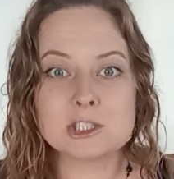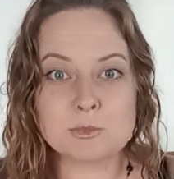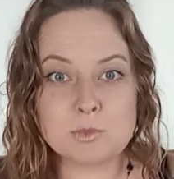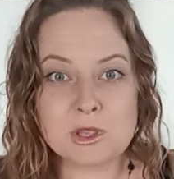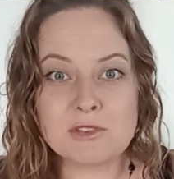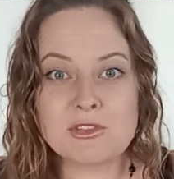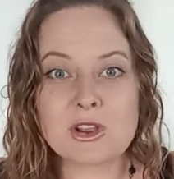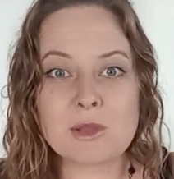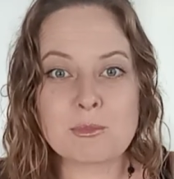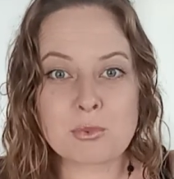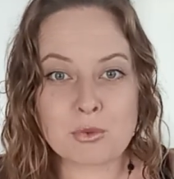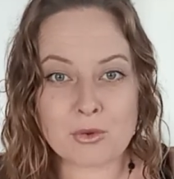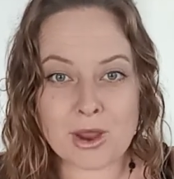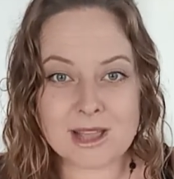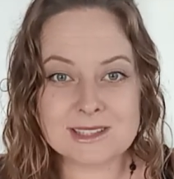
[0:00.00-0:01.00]
to be very
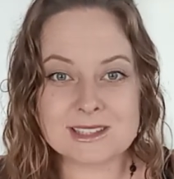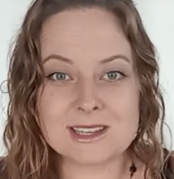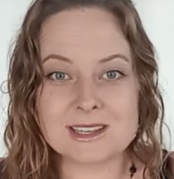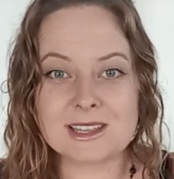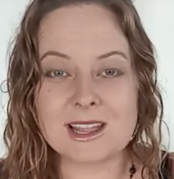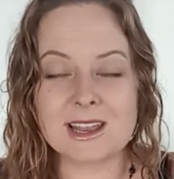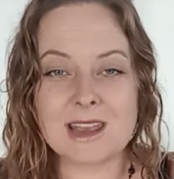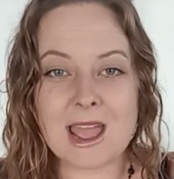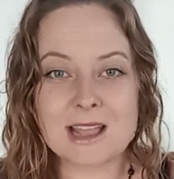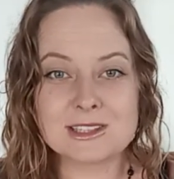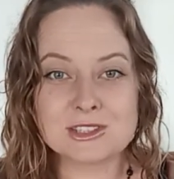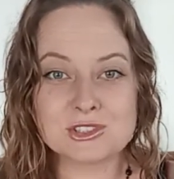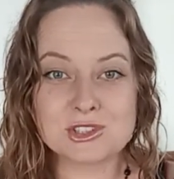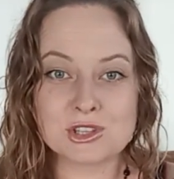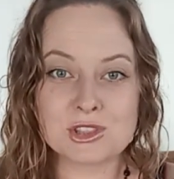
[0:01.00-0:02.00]
present and
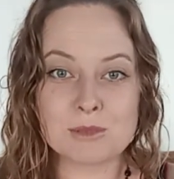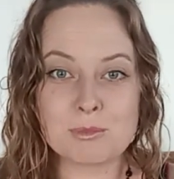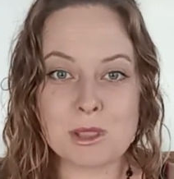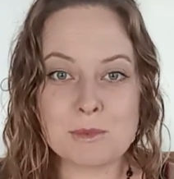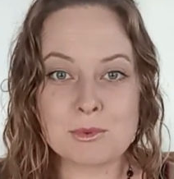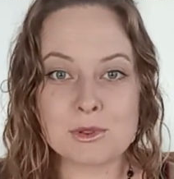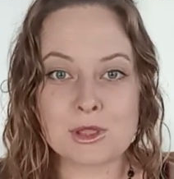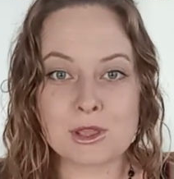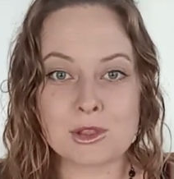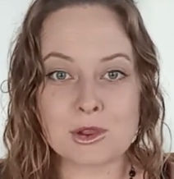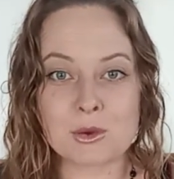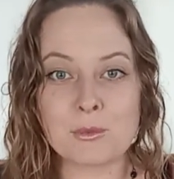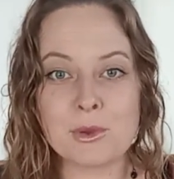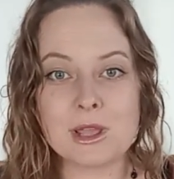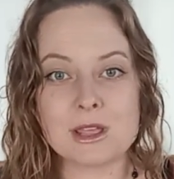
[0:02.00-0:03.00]
connected to the people that
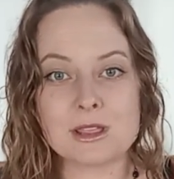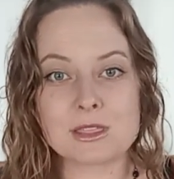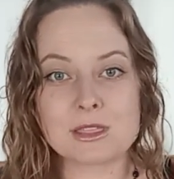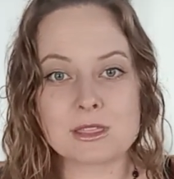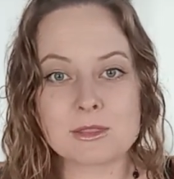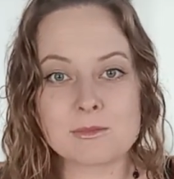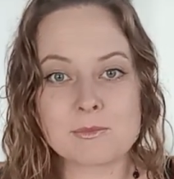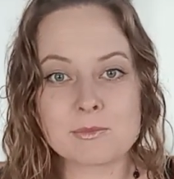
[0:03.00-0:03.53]
you're with.